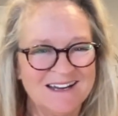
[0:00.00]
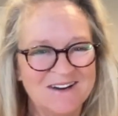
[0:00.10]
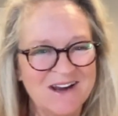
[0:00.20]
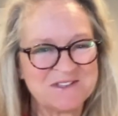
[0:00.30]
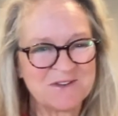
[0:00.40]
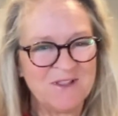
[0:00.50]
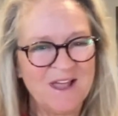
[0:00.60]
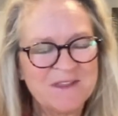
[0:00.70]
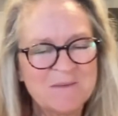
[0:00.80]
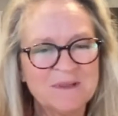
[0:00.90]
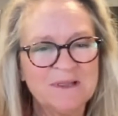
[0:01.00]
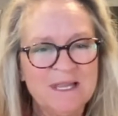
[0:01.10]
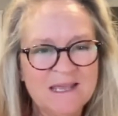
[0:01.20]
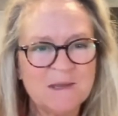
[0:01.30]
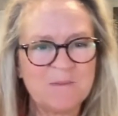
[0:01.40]
All right, so let them
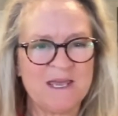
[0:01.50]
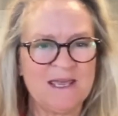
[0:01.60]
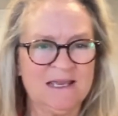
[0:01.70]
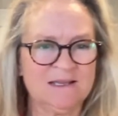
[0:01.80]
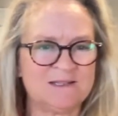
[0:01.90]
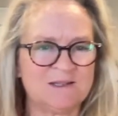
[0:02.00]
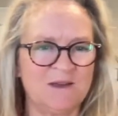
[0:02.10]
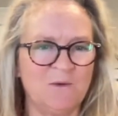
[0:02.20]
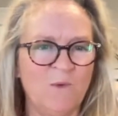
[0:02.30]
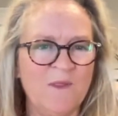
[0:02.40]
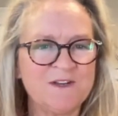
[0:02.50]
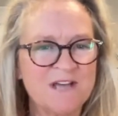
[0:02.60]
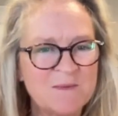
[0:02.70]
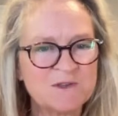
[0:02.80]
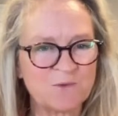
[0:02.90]
lead the pace. When the
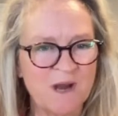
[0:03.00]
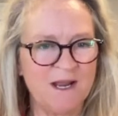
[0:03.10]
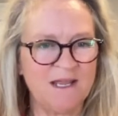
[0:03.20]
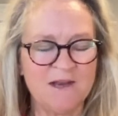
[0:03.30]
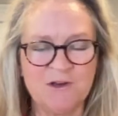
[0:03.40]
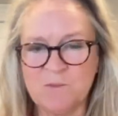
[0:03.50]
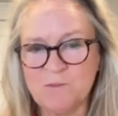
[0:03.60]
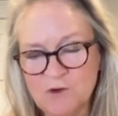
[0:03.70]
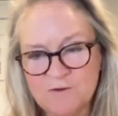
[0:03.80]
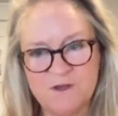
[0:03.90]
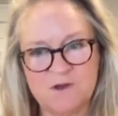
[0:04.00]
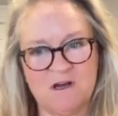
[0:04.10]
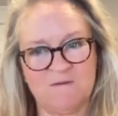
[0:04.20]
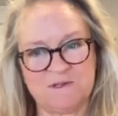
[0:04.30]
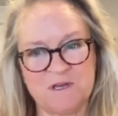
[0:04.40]
time is right, again, you'll move the
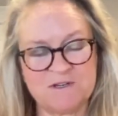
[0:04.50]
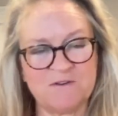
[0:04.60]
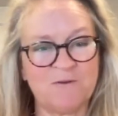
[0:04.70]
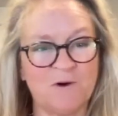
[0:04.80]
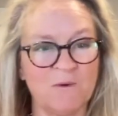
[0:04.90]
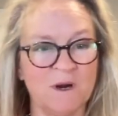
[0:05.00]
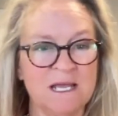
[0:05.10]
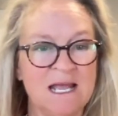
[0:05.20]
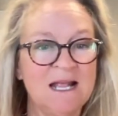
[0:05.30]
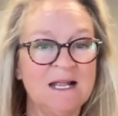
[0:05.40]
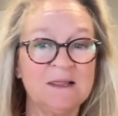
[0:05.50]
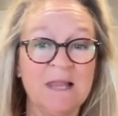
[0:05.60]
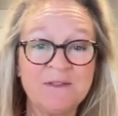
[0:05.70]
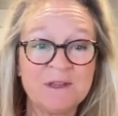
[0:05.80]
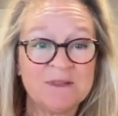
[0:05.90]
conversation forward.
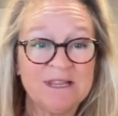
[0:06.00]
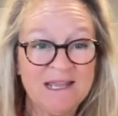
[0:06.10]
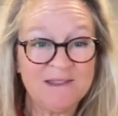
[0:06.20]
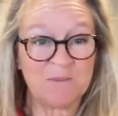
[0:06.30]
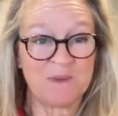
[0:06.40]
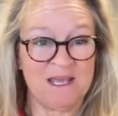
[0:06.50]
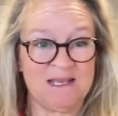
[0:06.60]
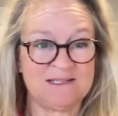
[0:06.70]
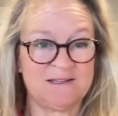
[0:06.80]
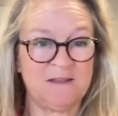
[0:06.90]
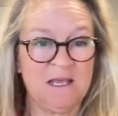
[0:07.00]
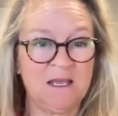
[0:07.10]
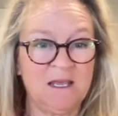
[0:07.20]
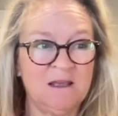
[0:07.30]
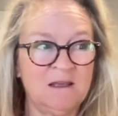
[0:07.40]
Let them lead the pace. Think